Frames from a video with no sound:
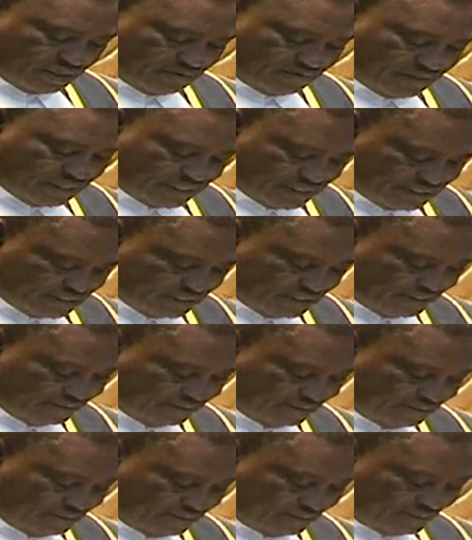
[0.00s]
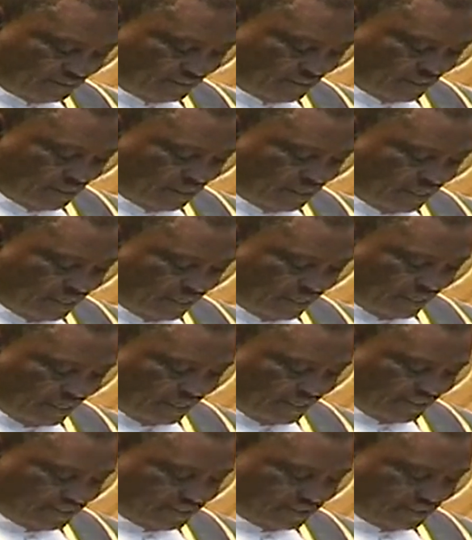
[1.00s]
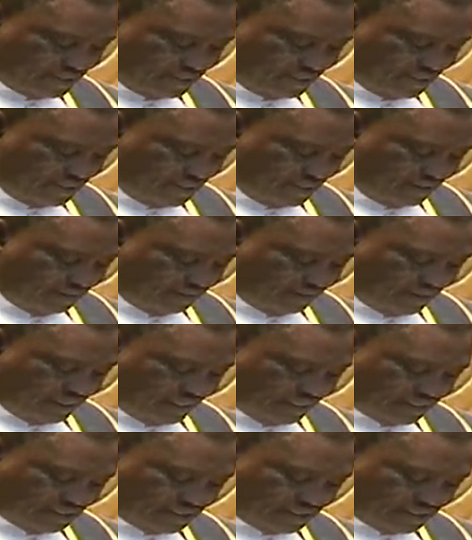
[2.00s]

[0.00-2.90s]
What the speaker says: evidence. 8, whether it